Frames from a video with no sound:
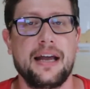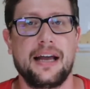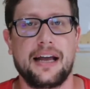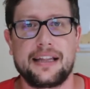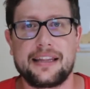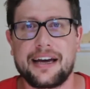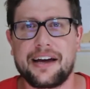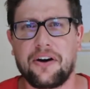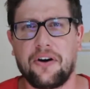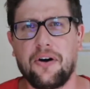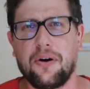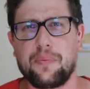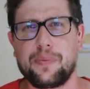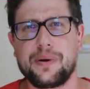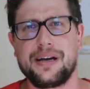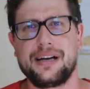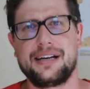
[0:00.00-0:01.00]
And I
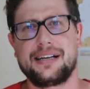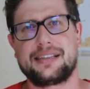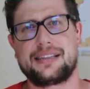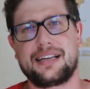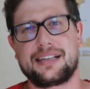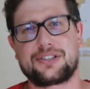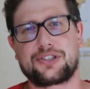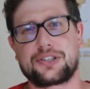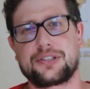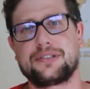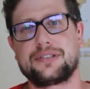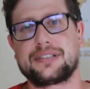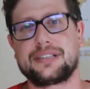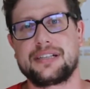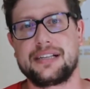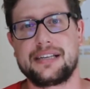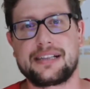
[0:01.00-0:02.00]
hope that
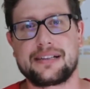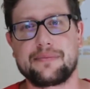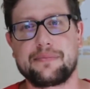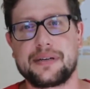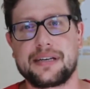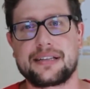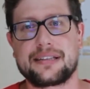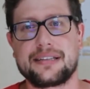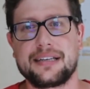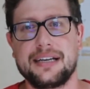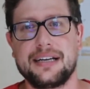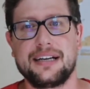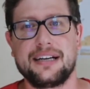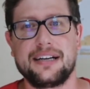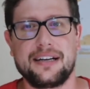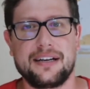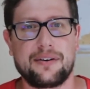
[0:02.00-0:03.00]
shows a little bit
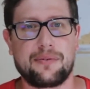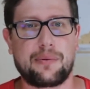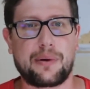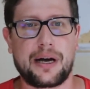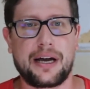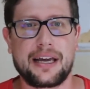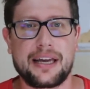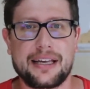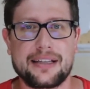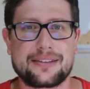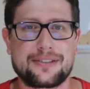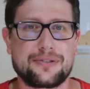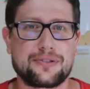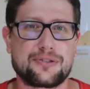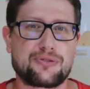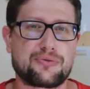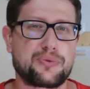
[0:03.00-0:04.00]
why
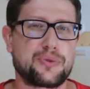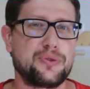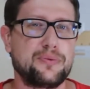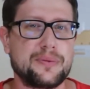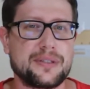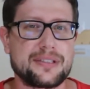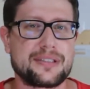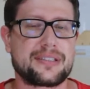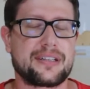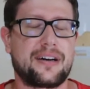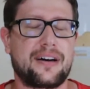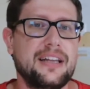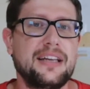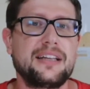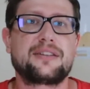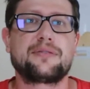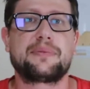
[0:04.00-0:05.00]
those rumors
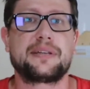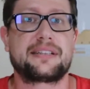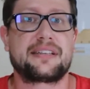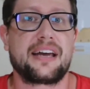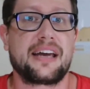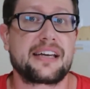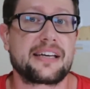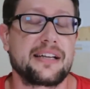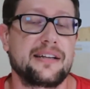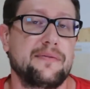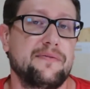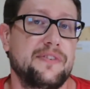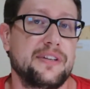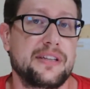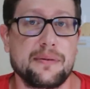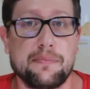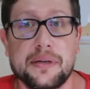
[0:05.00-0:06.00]
need to be taken
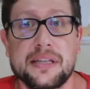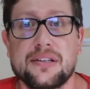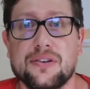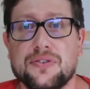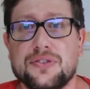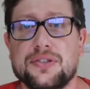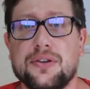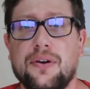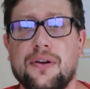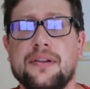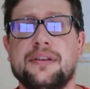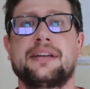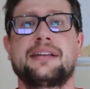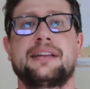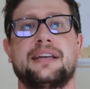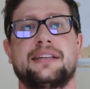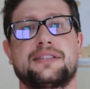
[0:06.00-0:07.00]
with a bit of salt,
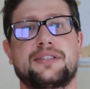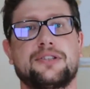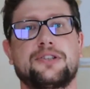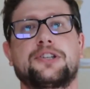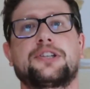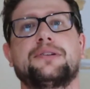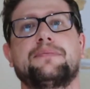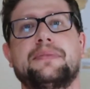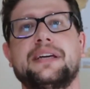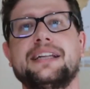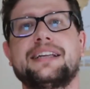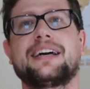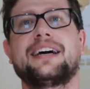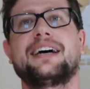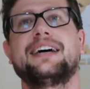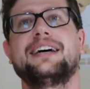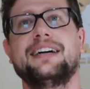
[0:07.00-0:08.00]
and that social
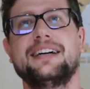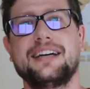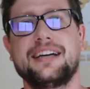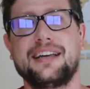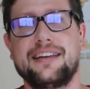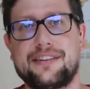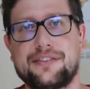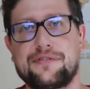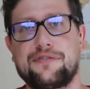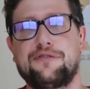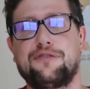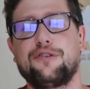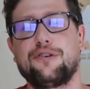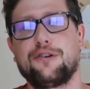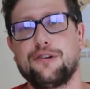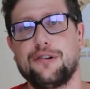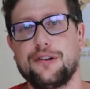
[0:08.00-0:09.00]
media is
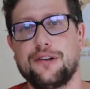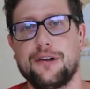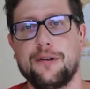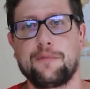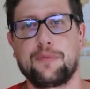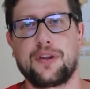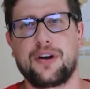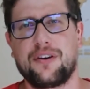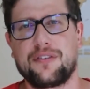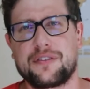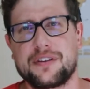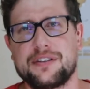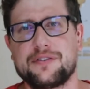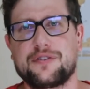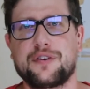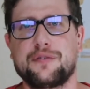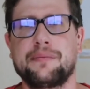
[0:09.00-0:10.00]
full of
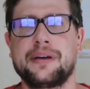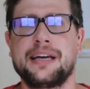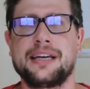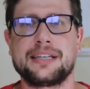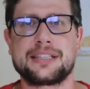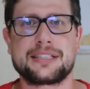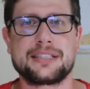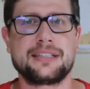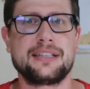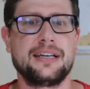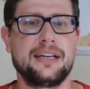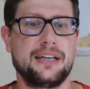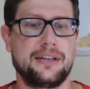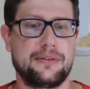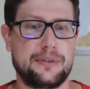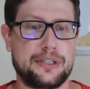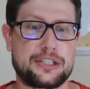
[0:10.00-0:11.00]
information
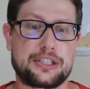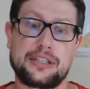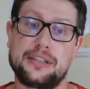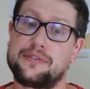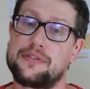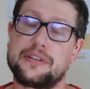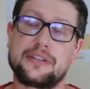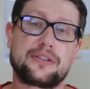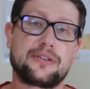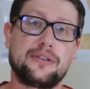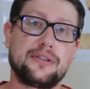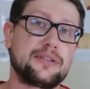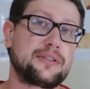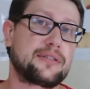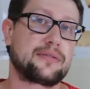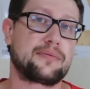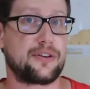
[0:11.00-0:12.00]
which, if you
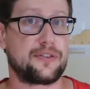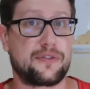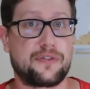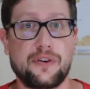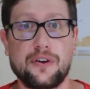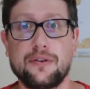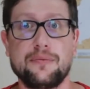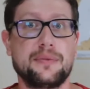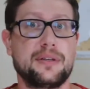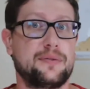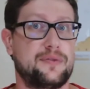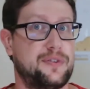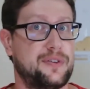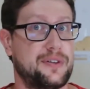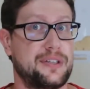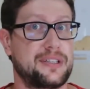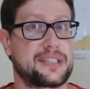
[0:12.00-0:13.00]
don't confirm them
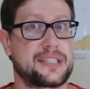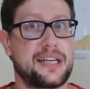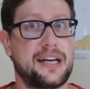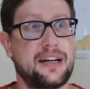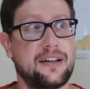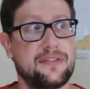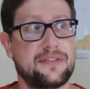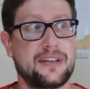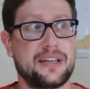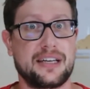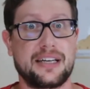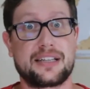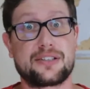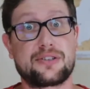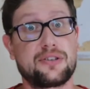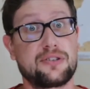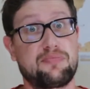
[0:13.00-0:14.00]
for yourself,
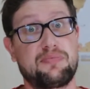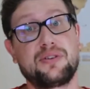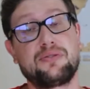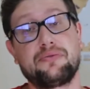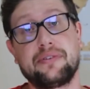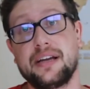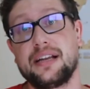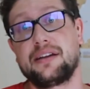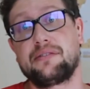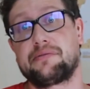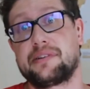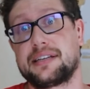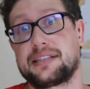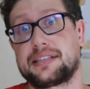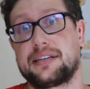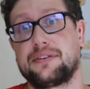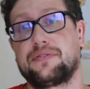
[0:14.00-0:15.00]
it could be really
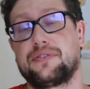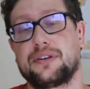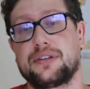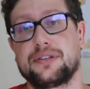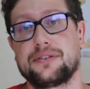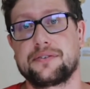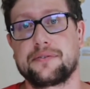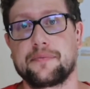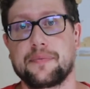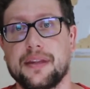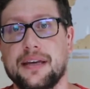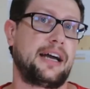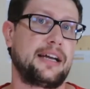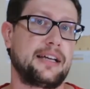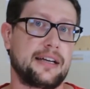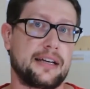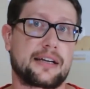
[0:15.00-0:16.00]
risky for you.
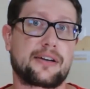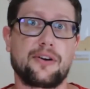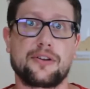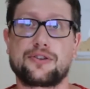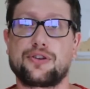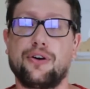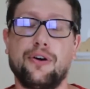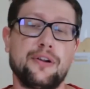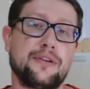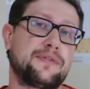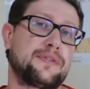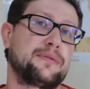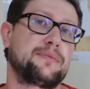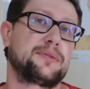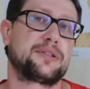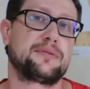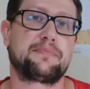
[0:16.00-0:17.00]
I got told
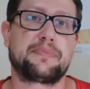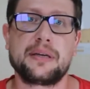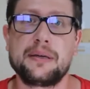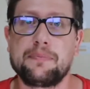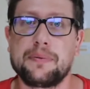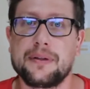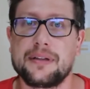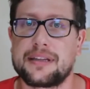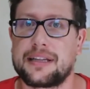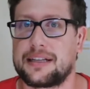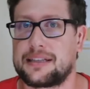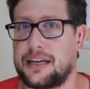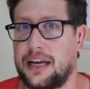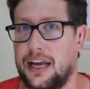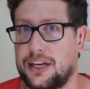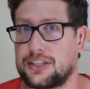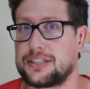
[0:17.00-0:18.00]
from some people that
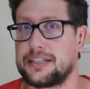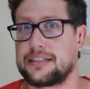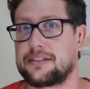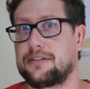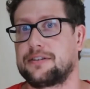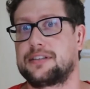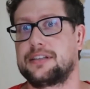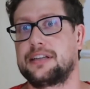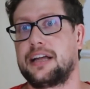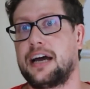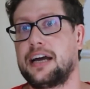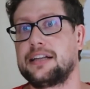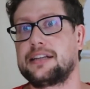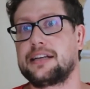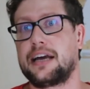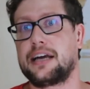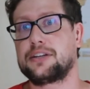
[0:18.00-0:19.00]
they actually got
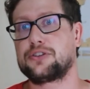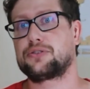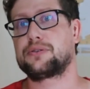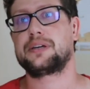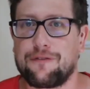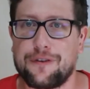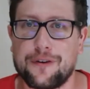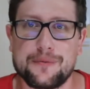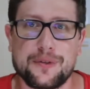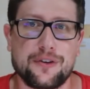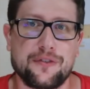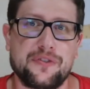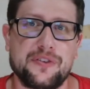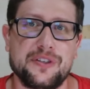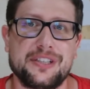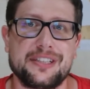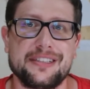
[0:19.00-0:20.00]
denied entry. From the
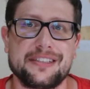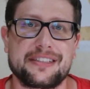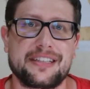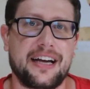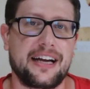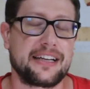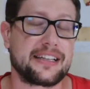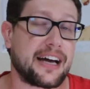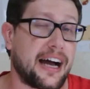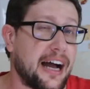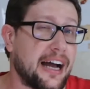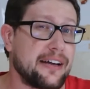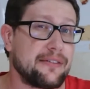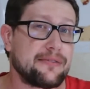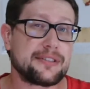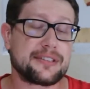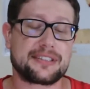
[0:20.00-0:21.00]
official side,
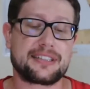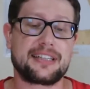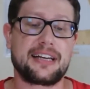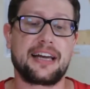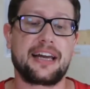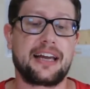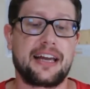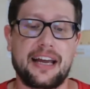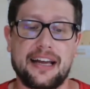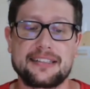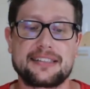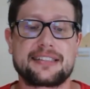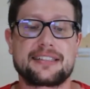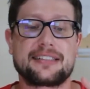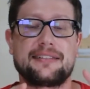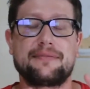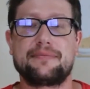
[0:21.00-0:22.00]
I would say,
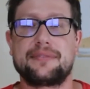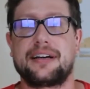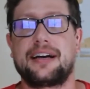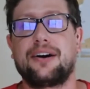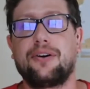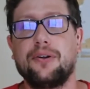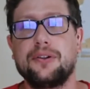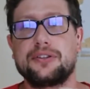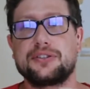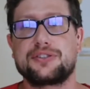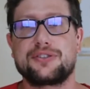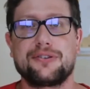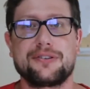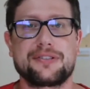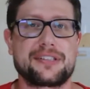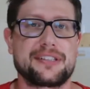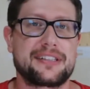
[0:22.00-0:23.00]
as all the
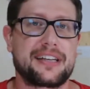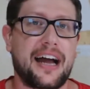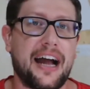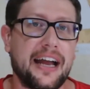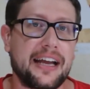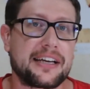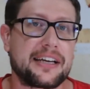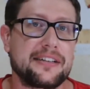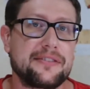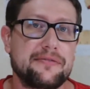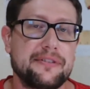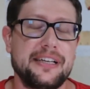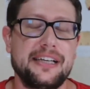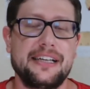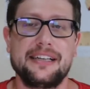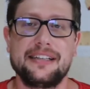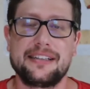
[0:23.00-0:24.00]
sources I can
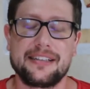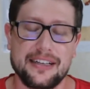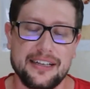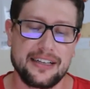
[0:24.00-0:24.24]
read,